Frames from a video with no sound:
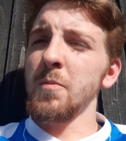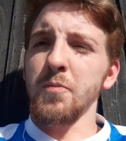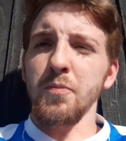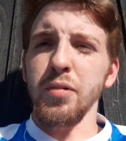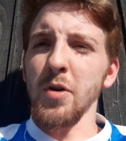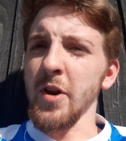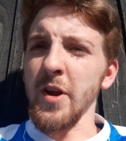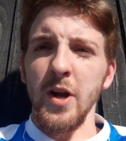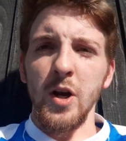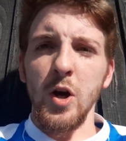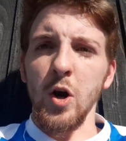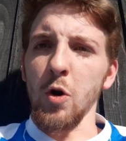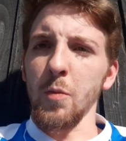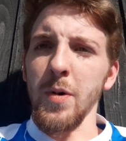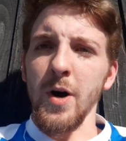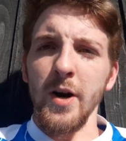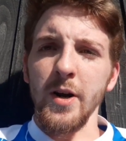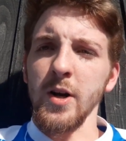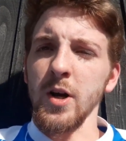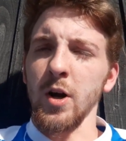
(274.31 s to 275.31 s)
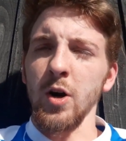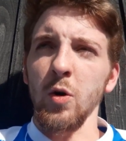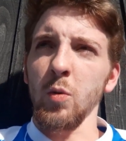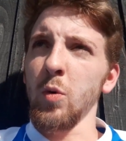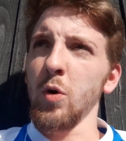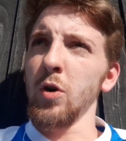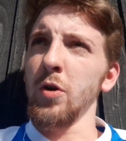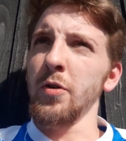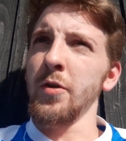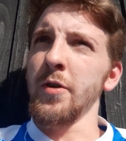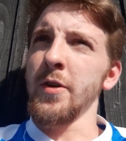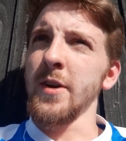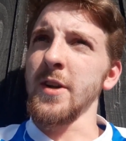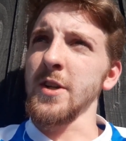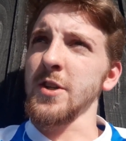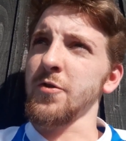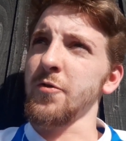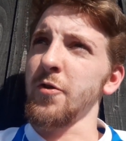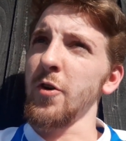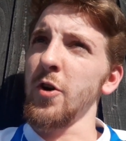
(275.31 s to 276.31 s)
Brilliant goal by Kyle Wootton,
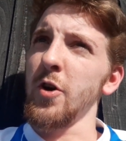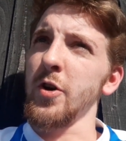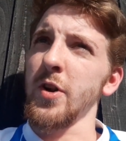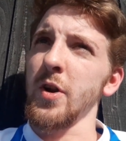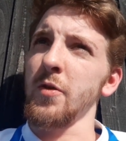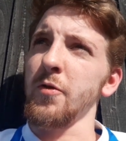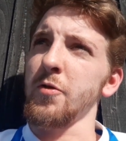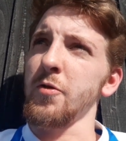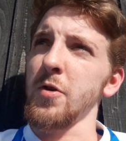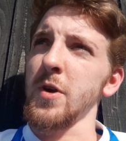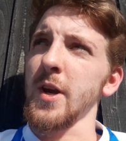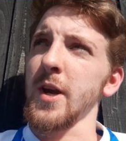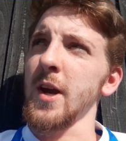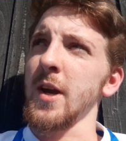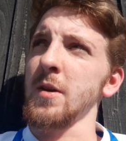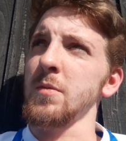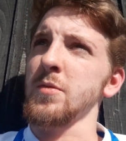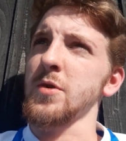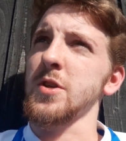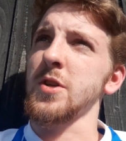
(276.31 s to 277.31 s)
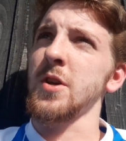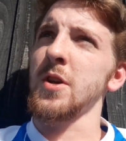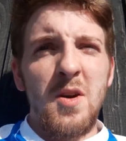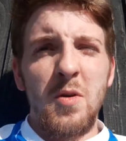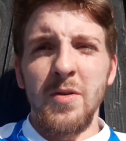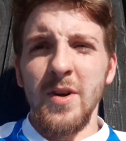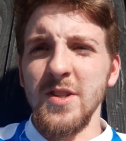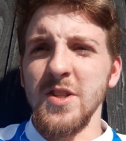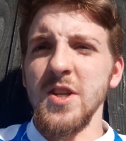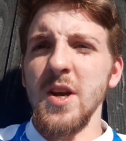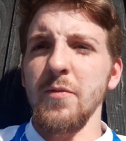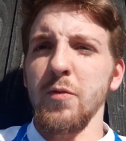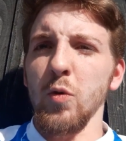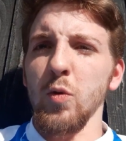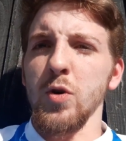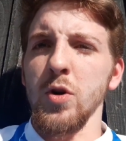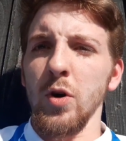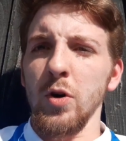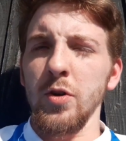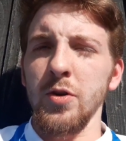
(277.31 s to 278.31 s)
his third in 3 games. We had several
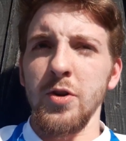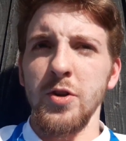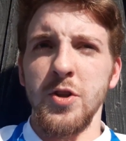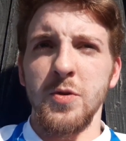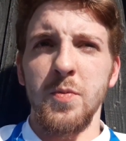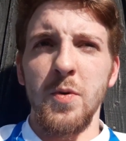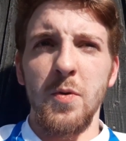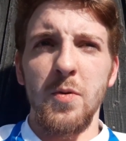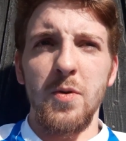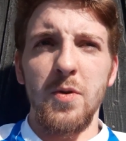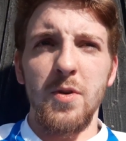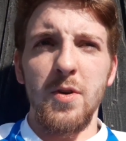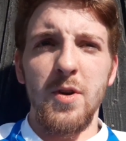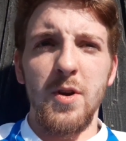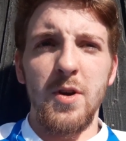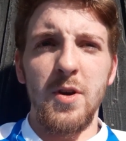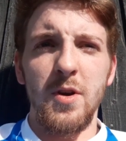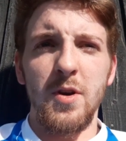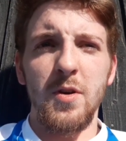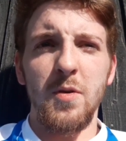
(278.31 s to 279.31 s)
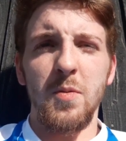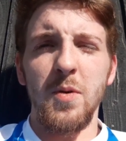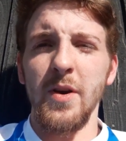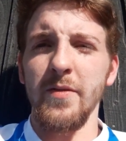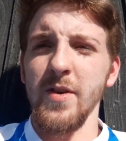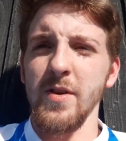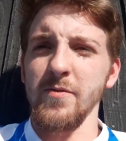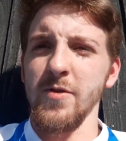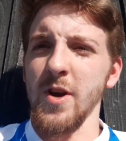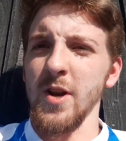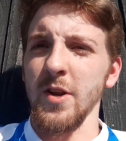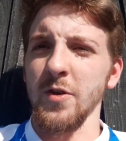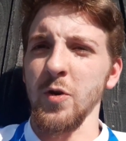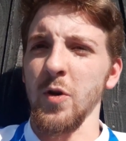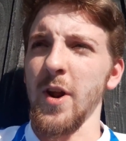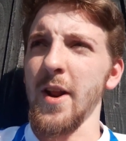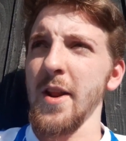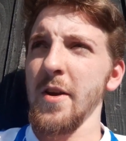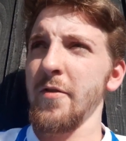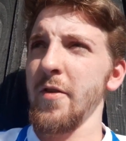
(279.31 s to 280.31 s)
corners, but we haven't really
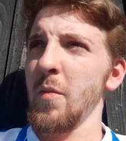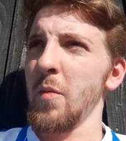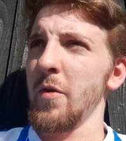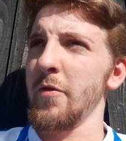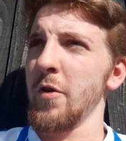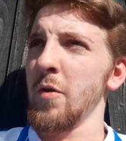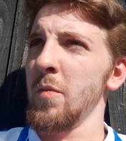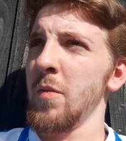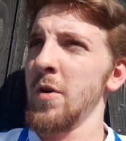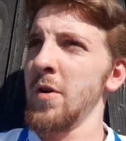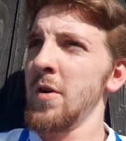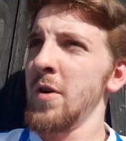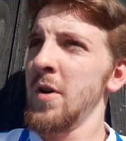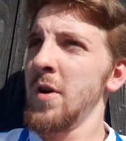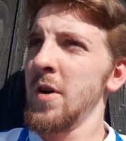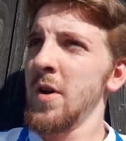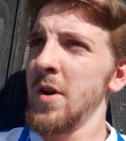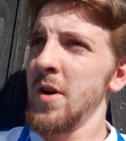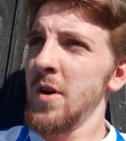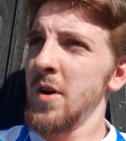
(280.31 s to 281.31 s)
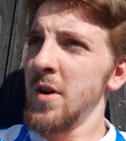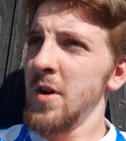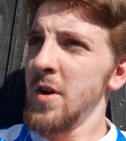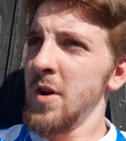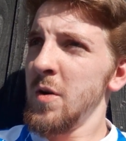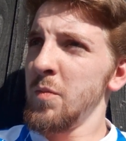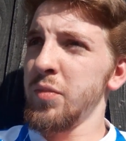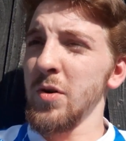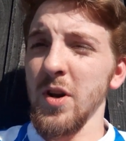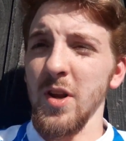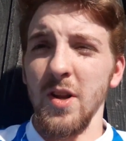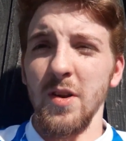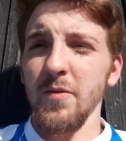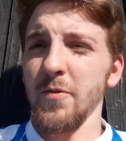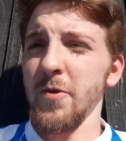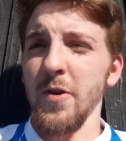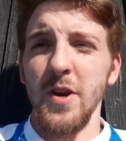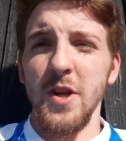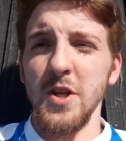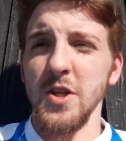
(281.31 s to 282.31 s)
done anything with them. Brilliant
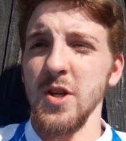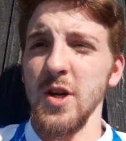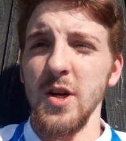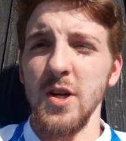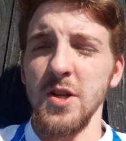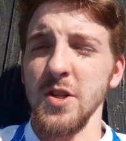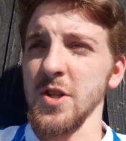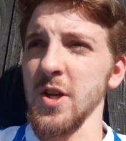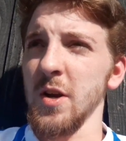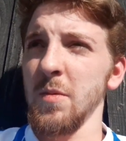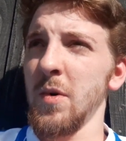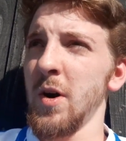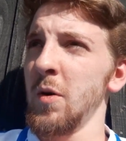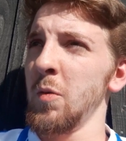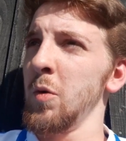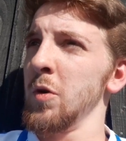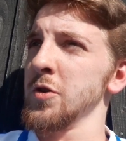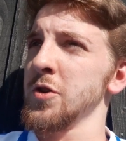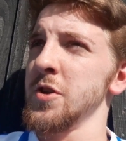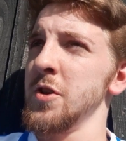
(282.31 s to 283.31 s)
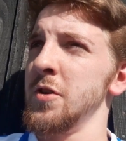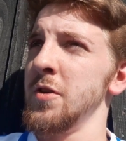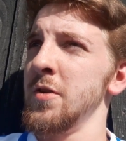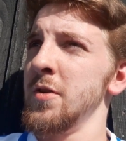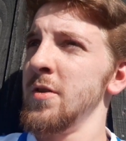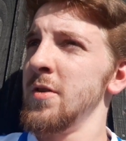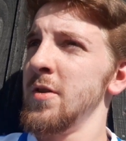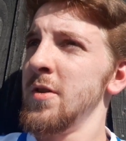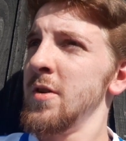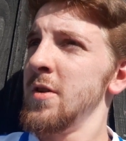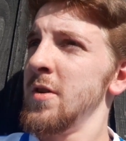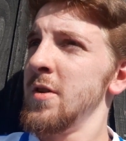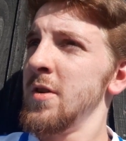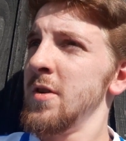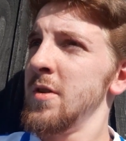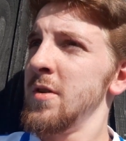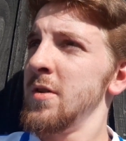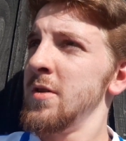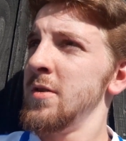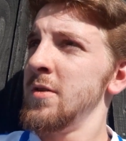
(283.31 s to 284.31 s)
finish, like I say, by
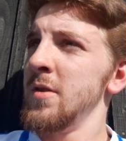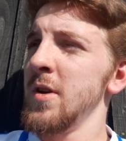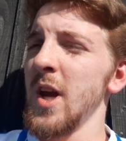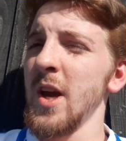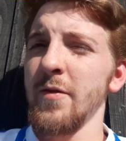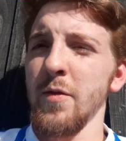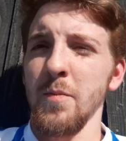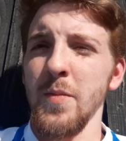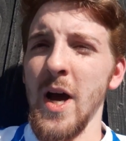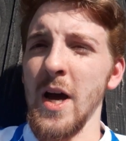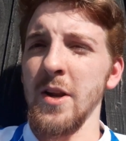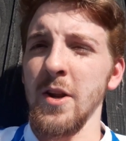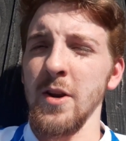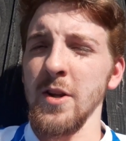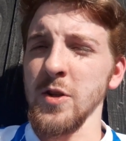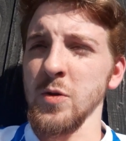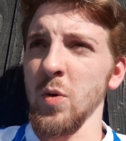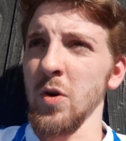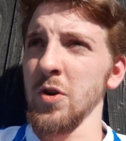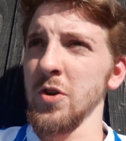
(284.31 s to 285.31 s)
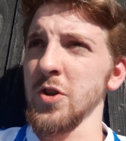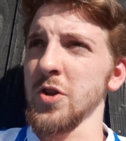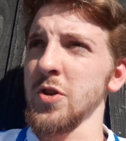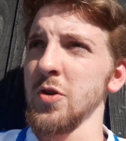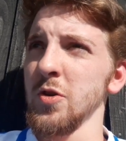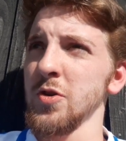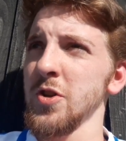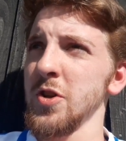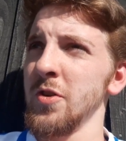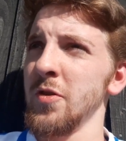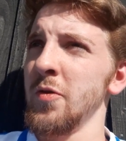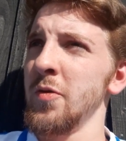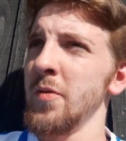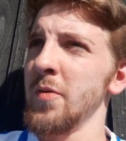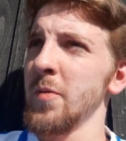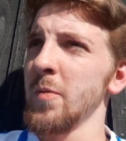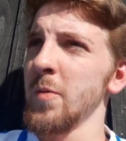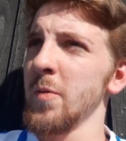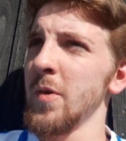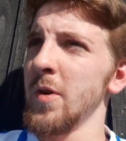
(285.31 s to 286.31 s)
Wootton. Even better than his one at Sutton.
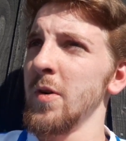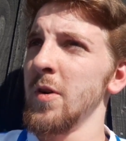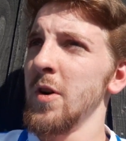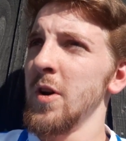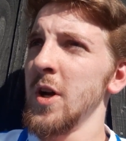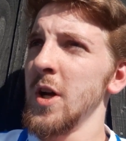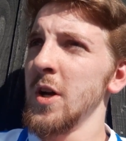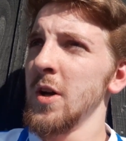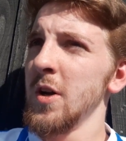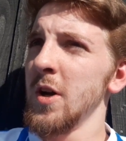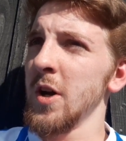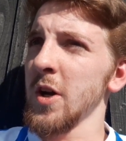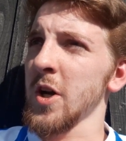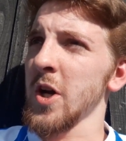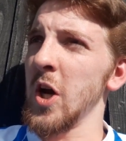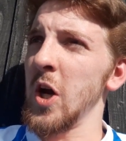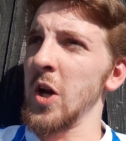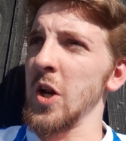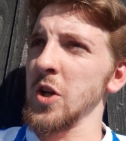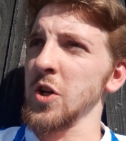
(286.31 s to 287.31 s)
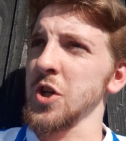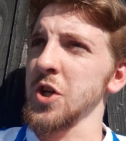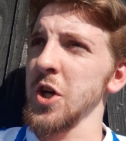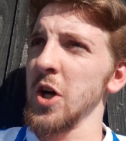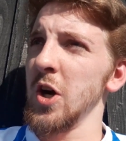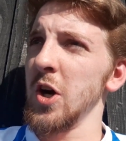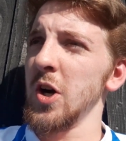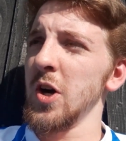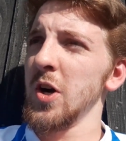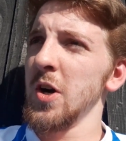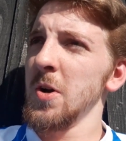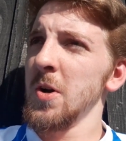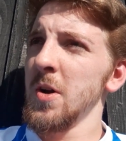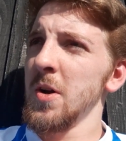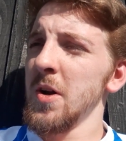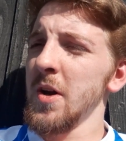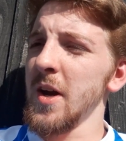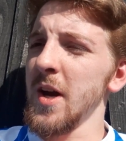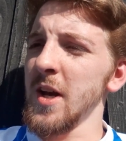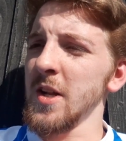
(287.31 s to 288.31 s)
A curling
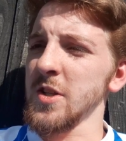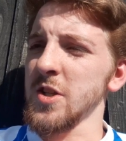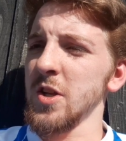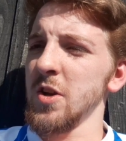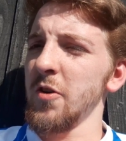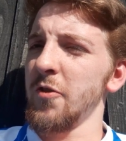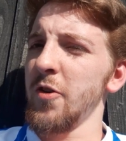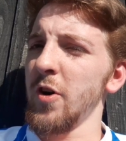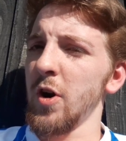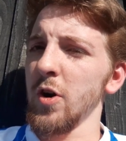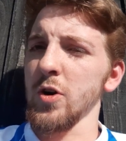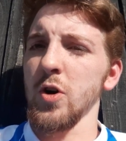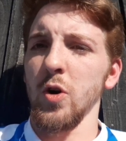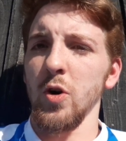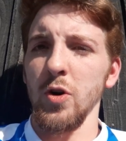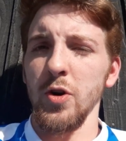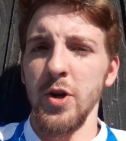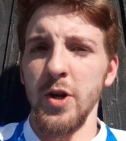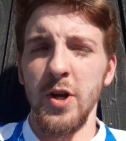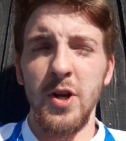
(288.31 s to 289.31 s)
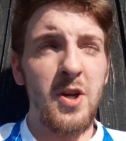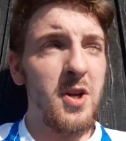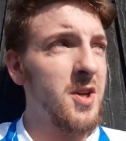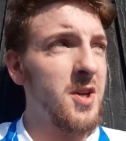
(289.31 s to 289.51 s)
shot into the far corner.